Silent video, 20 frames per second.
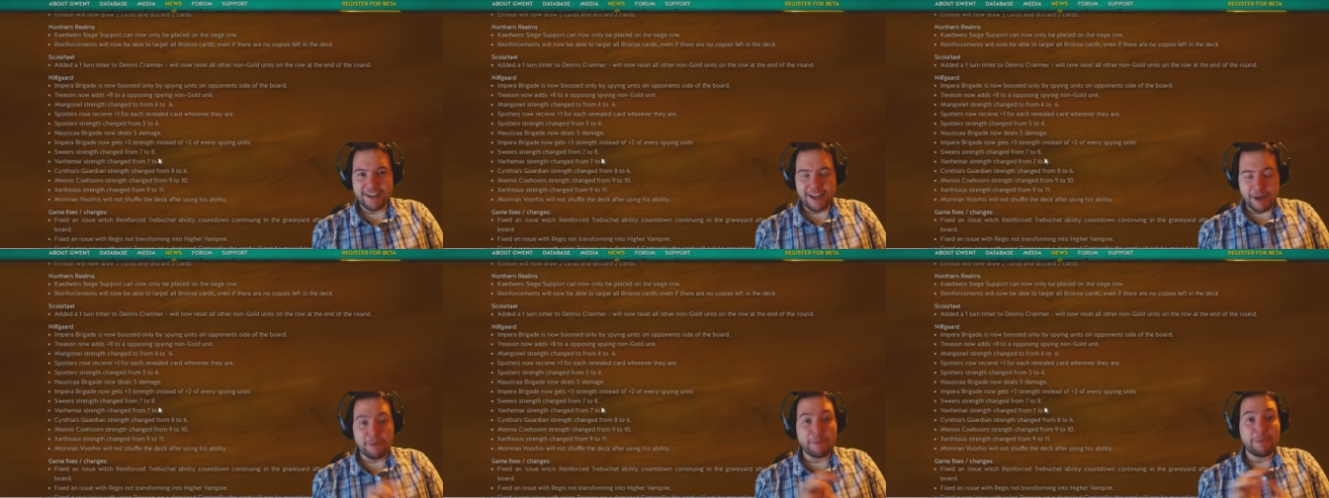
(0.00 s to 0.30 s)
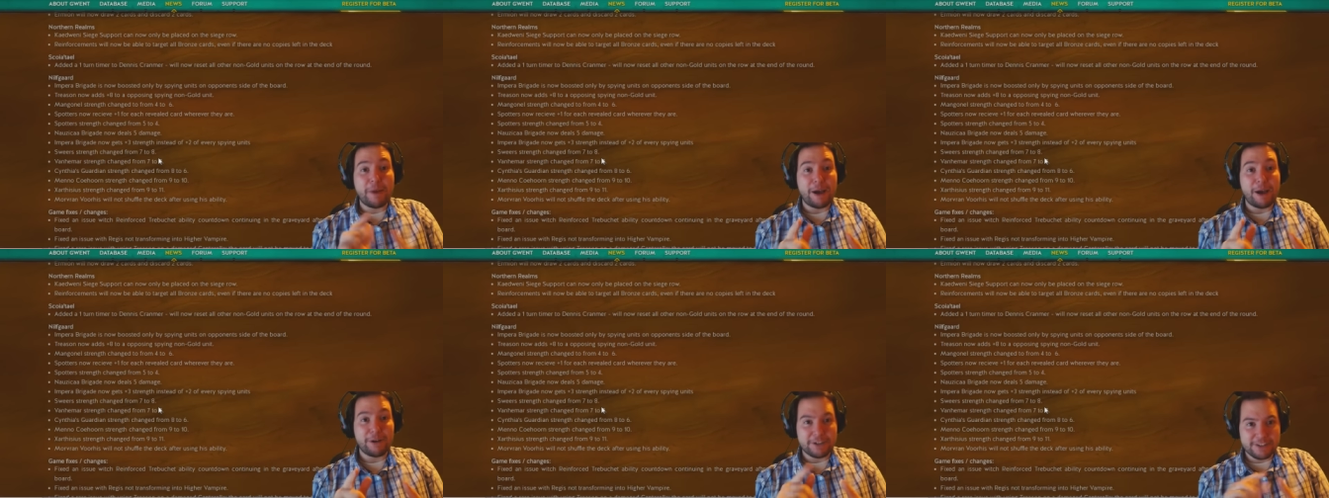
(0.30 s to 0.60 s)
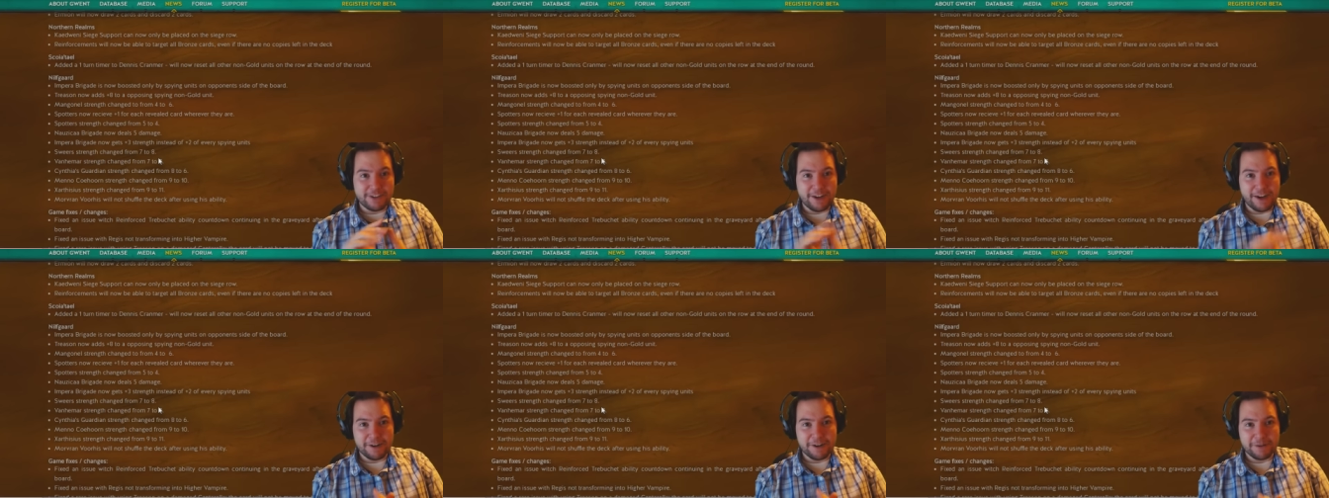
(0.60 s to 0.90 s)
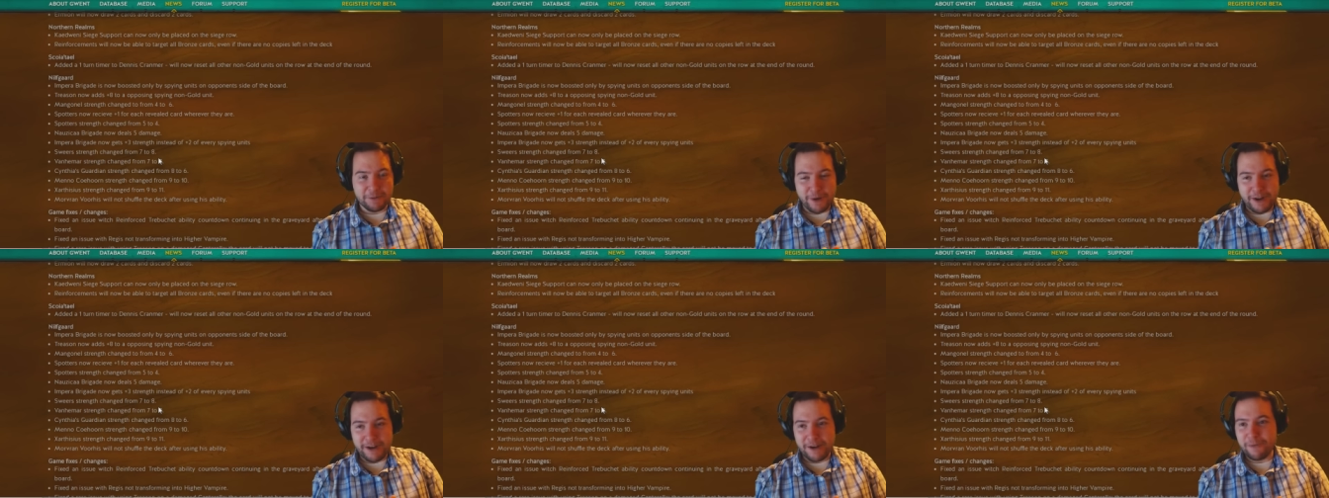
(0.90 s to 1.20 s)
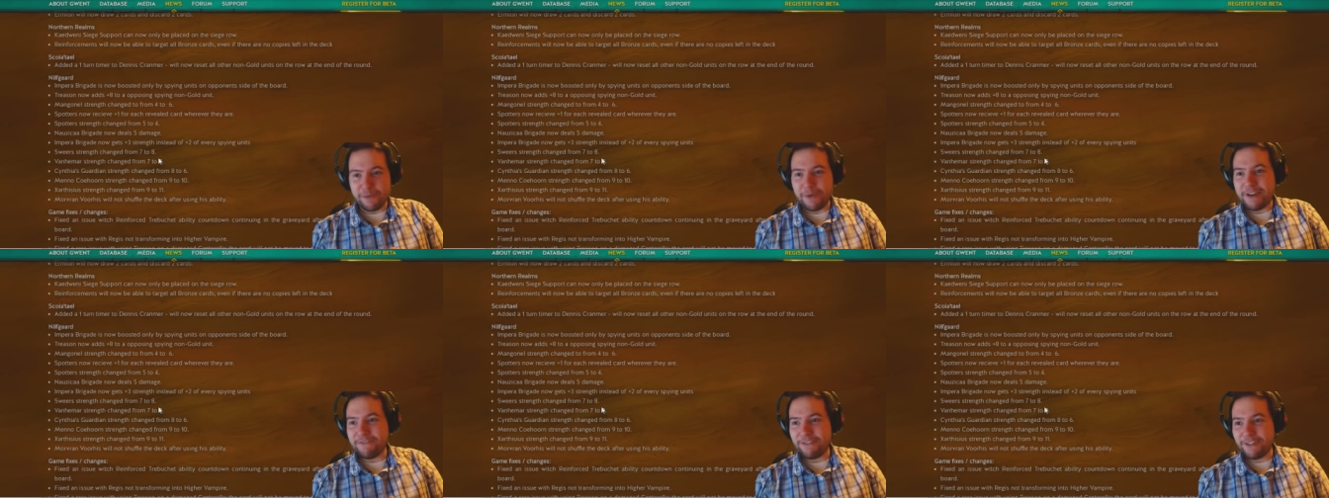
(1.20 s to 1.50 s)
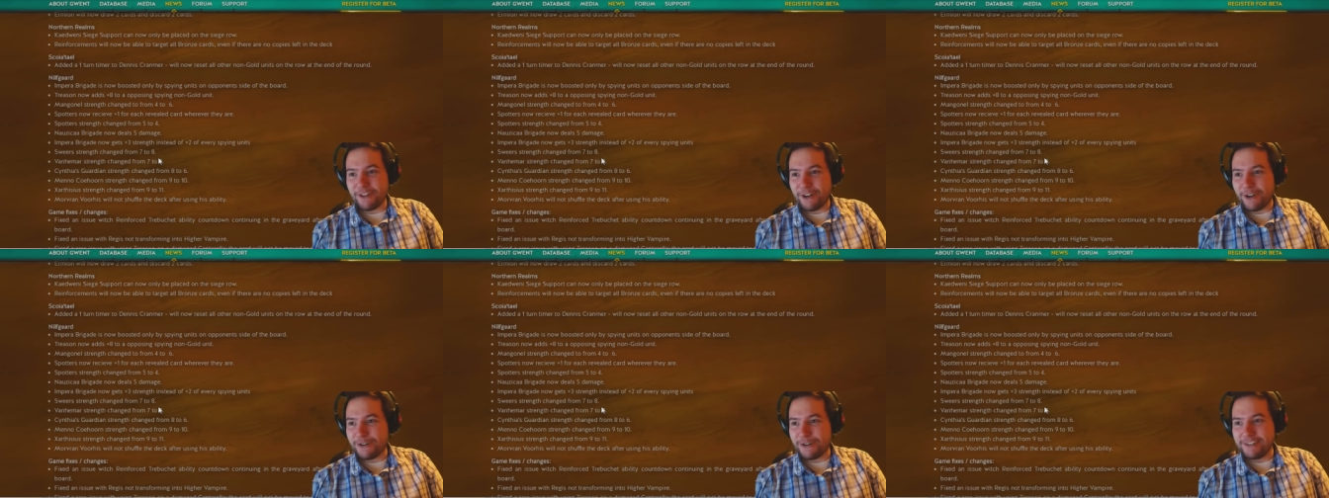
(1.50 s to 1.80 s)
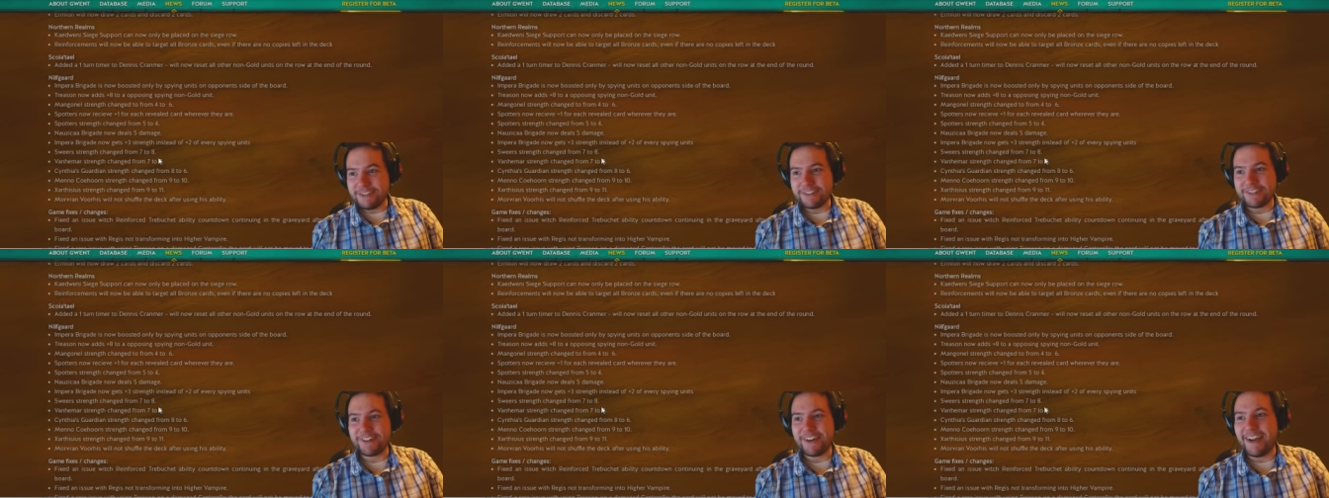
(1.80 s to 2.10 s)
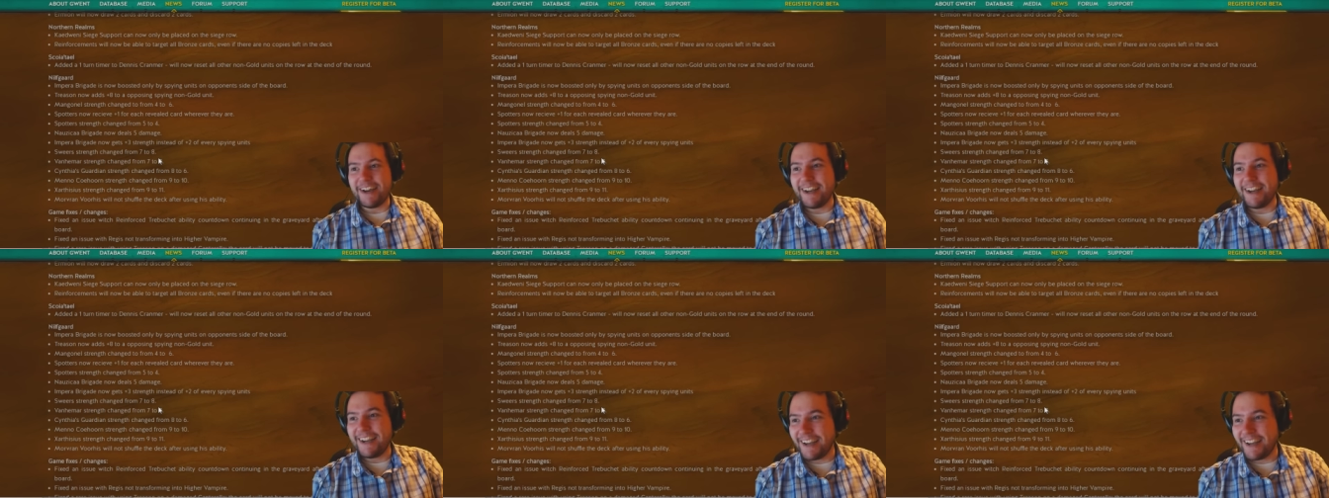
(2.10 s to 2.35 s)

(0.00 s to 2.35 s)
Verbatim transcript: I'm about to start up Gwent. I'm waiting for the loading screen.